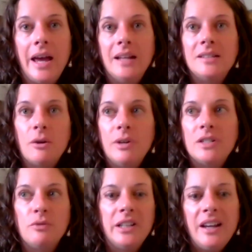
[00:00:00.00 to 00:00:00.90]
And so
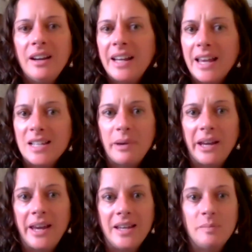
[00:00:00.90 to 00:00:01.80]
it's really on a
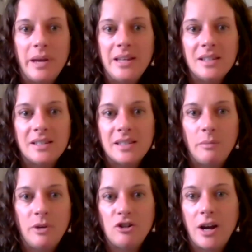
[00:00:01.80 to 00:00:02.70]
case-by-case basis,
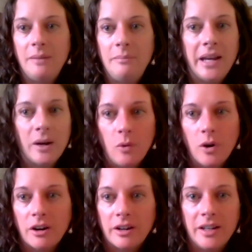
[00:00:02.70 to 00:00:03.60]
and we try to make it
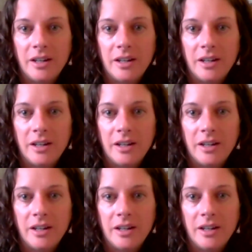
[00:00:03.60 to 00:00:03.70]
work.